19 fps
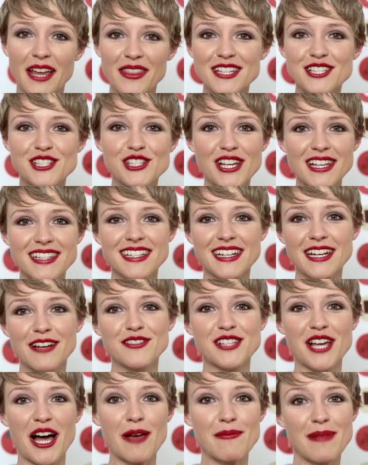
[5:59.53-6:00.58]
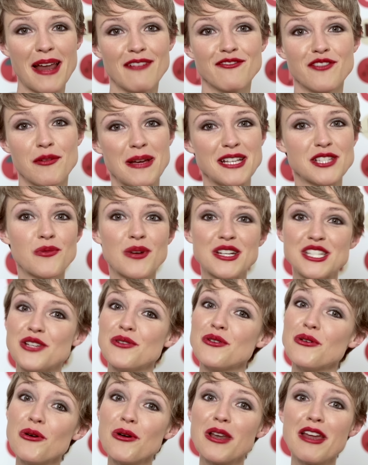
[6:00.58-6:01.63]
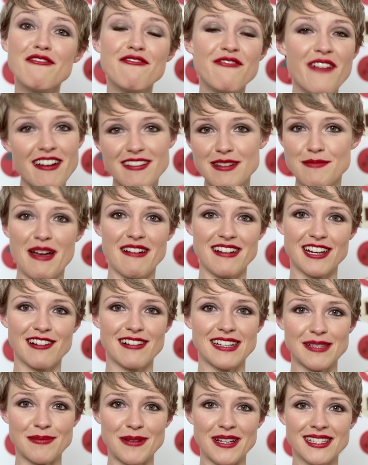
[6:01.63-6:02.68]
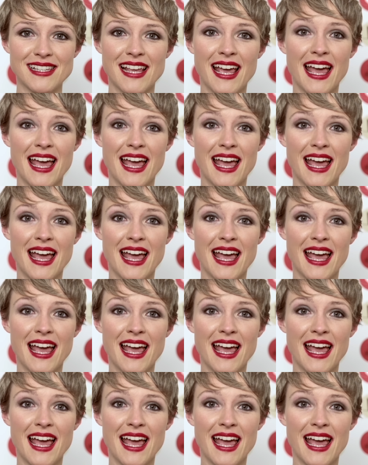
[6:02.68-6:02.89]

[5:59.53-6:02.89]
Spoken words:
there's just enough time left for me to wish you all a very Merry Christmas,